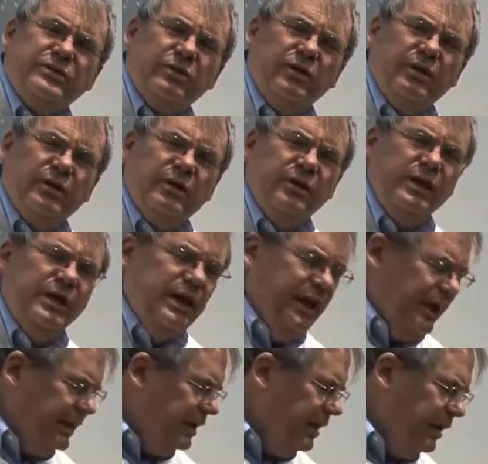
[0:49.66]
longer,
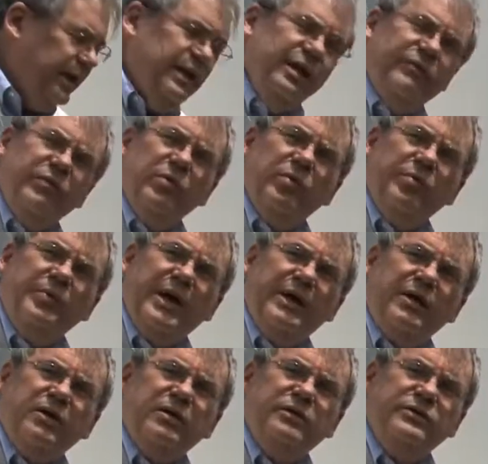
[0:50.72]
and, get, and give you a
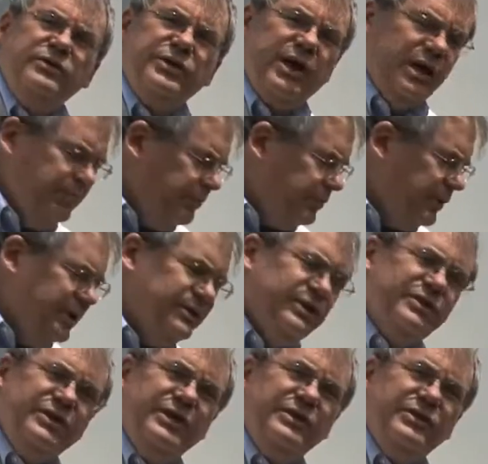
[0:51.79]
better job, plus
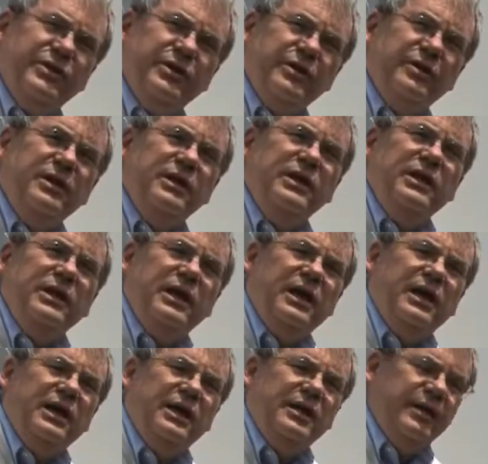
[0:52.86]
it's easier,
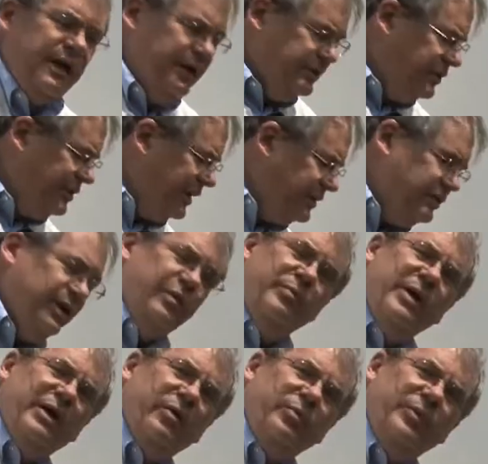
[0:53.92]
uh, it sticks to the metal